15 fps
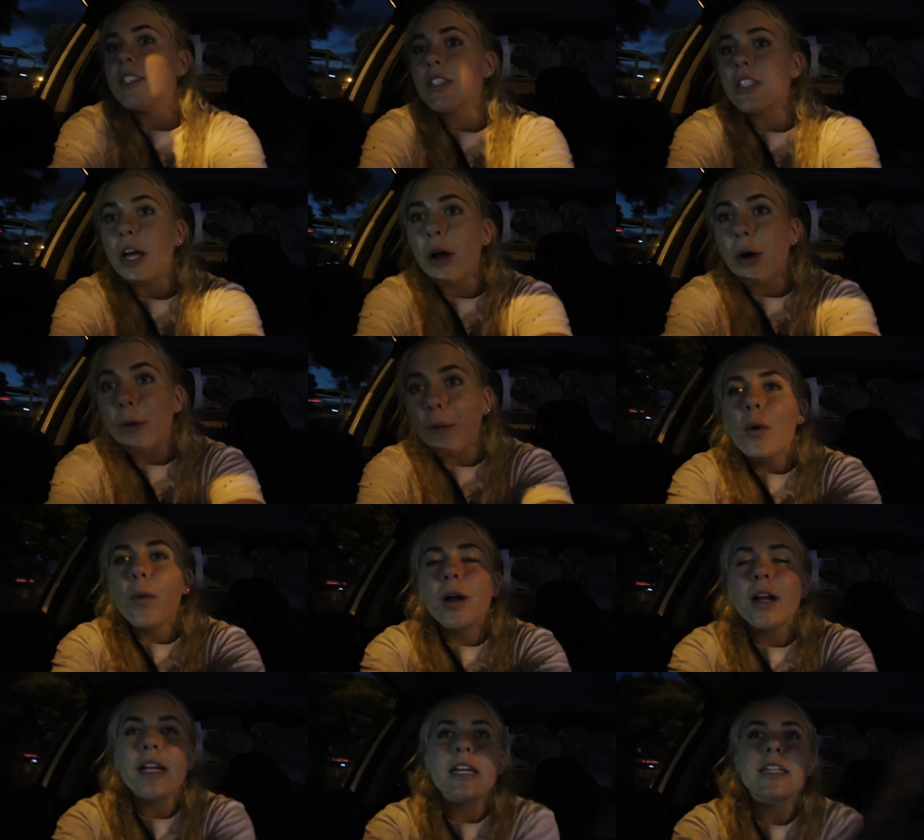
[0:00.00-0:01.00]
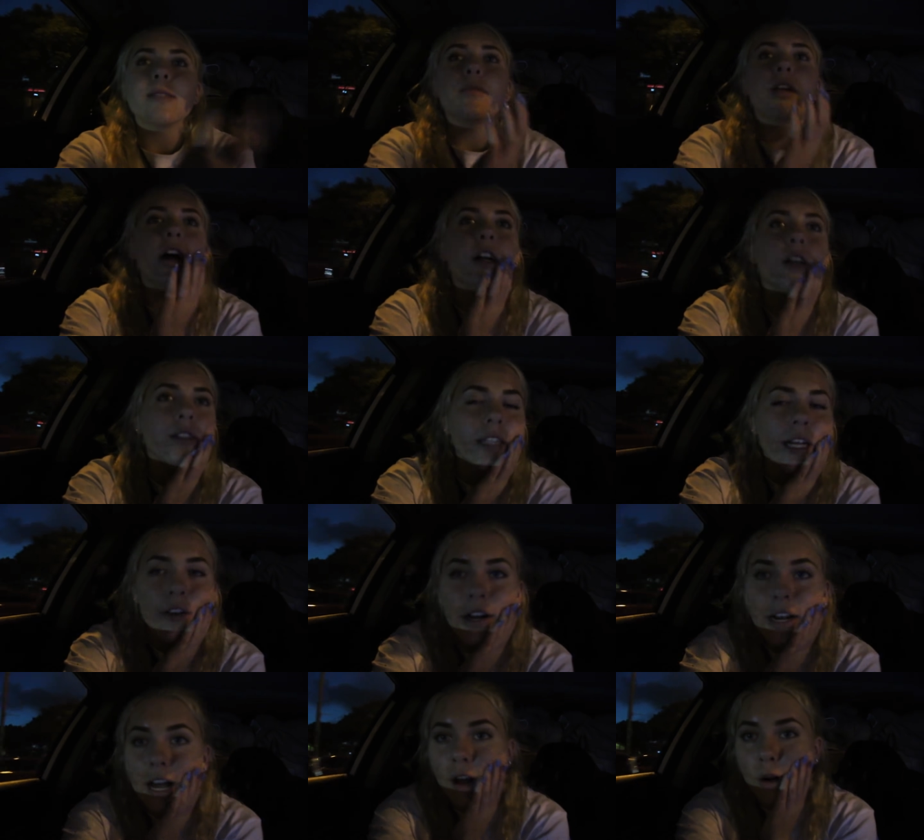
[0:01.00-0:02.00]
So we're gonna get some taco stand
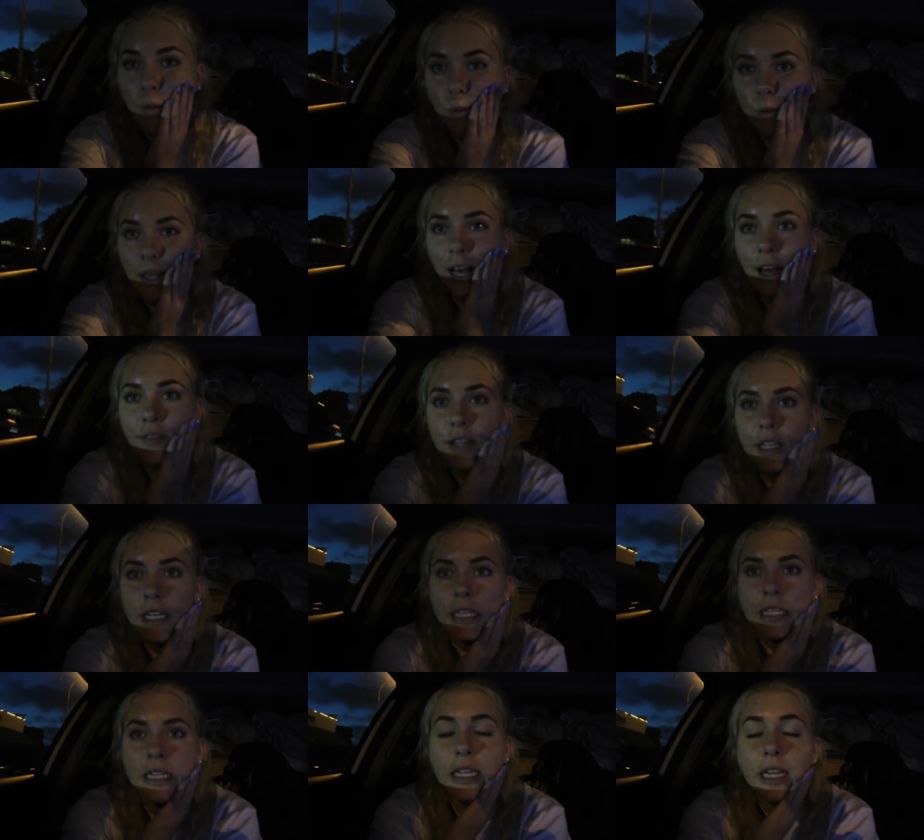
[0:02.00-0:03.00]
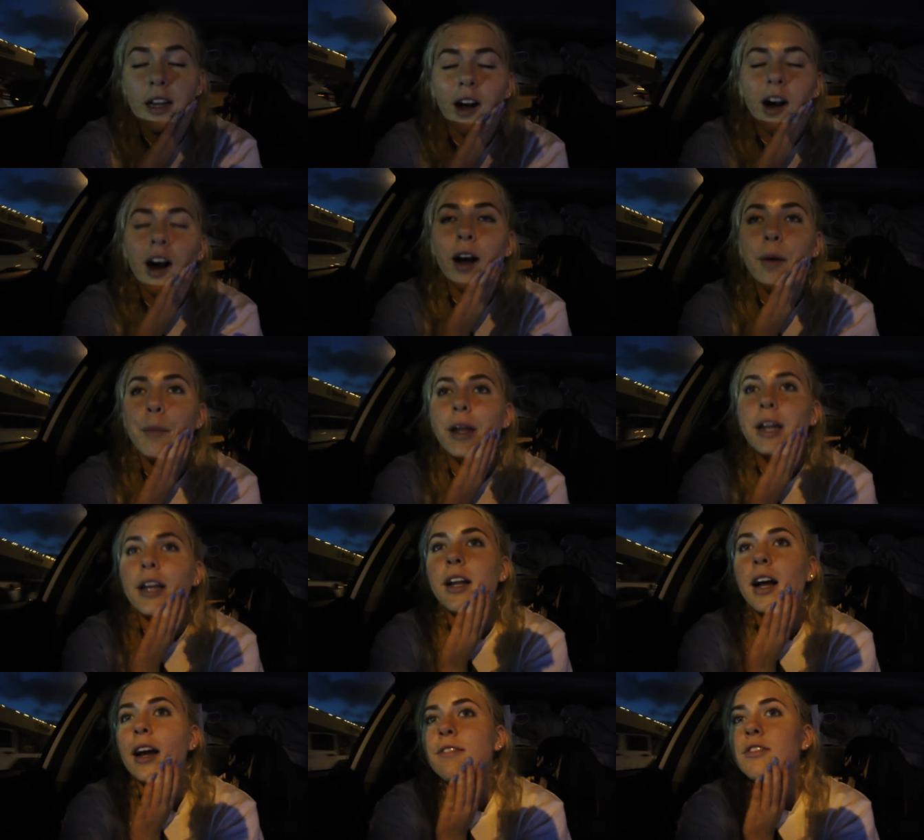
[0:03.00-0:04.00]
right now. We haven't eaten in a hot
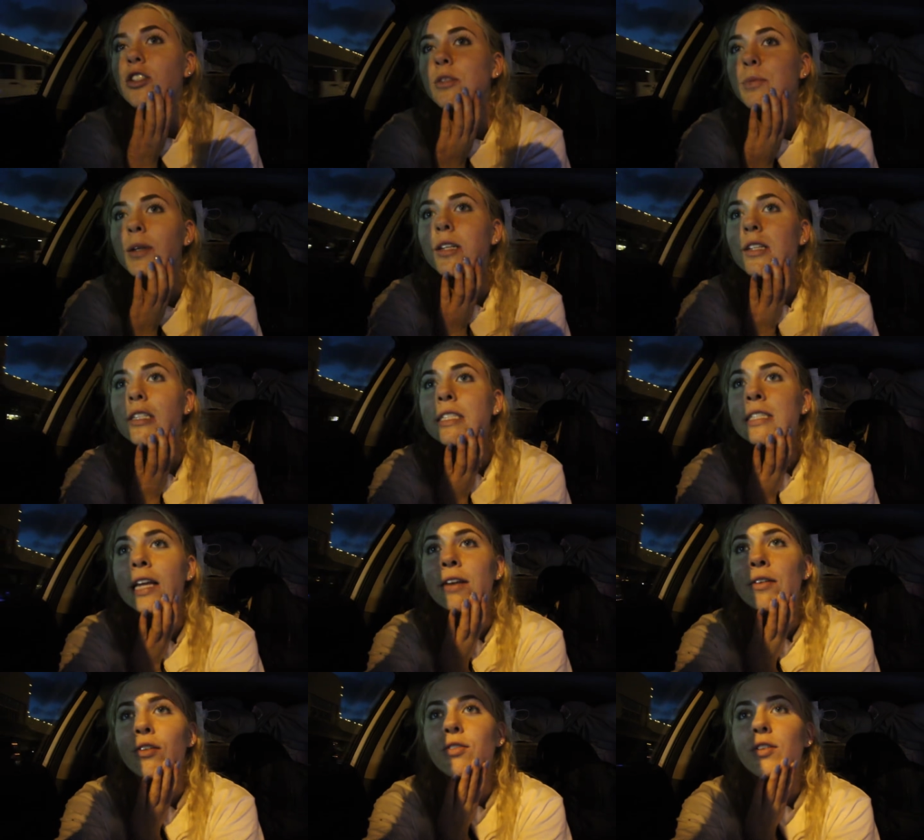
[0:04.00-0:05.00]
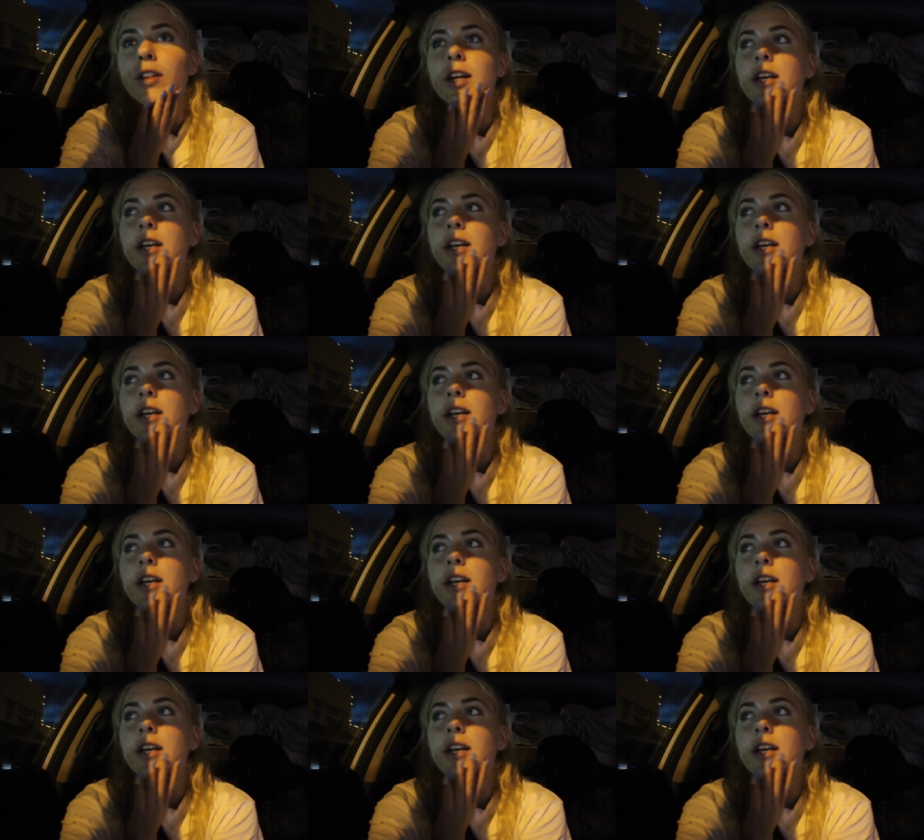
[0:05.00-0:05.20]
minute. I've just been saving for